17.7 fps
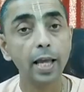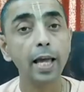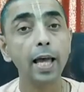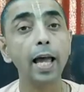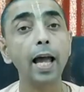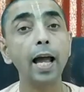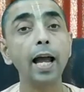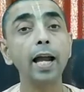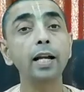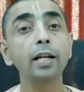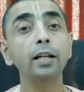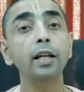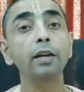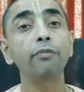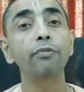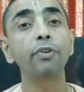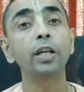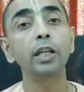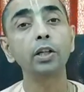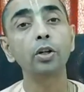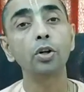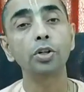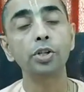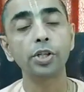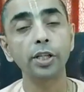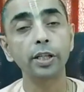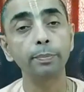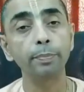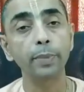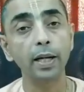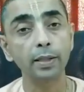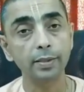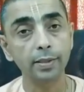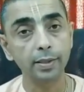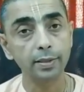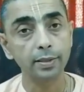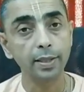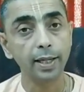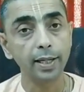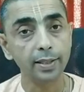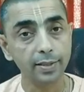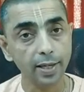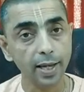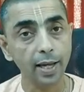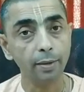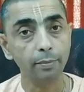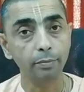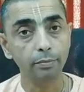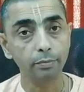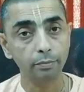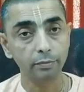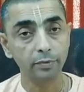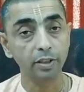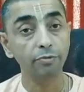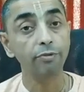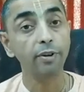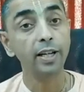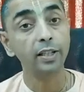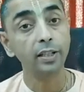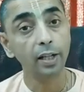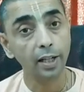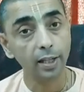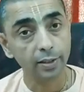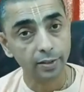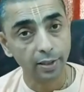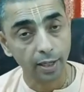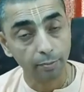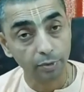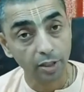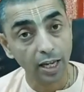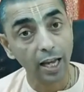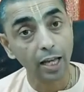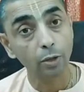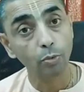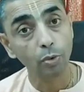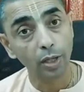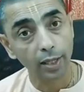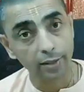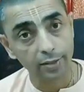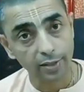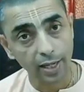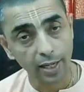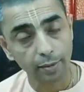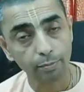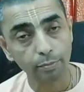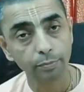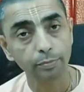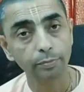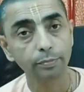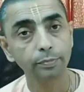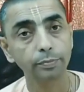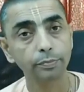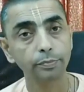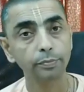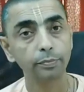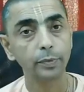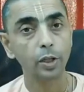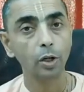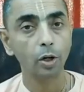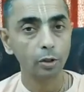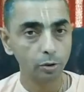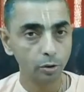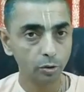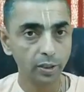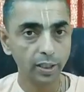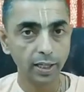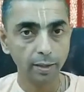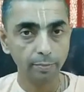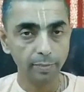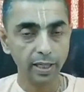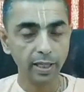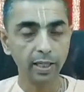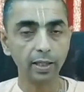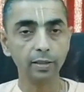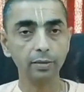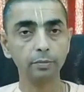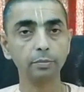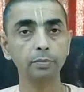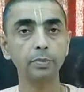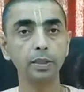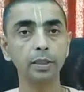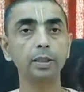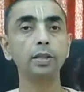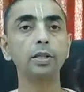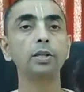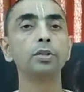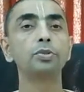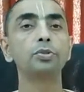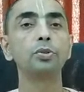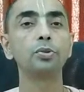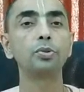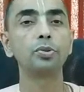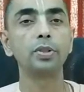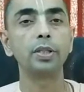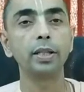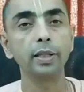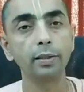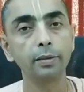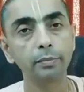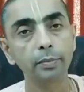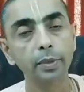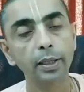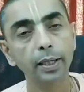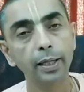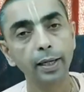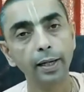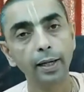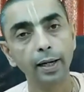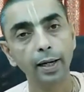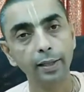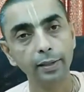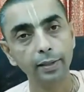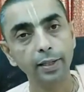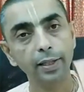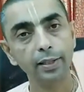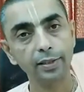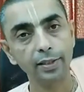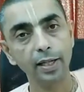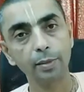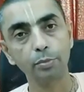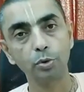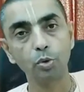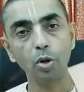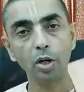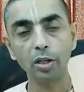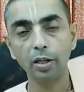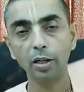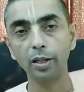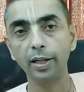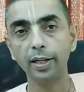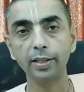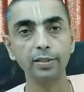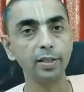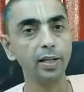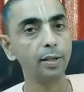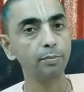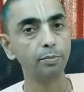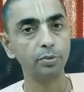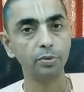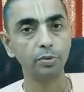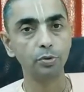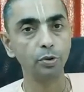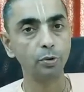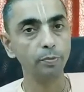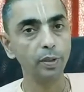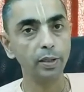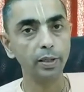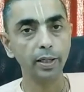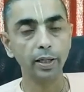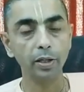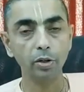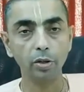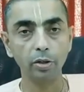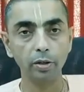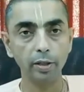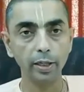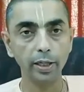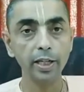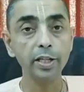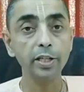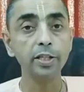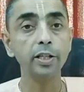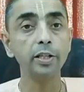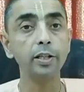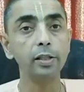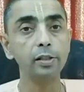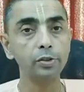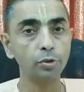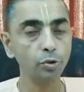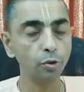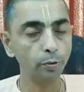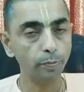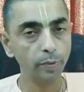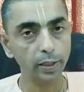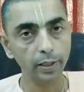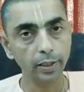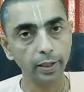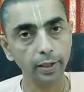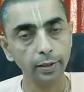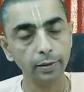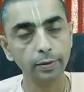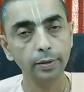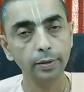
and if he or she passes the exam, the final exam, the annual exam, although there are many, so to say, other exams, quarterly exams could be there or internals could be there.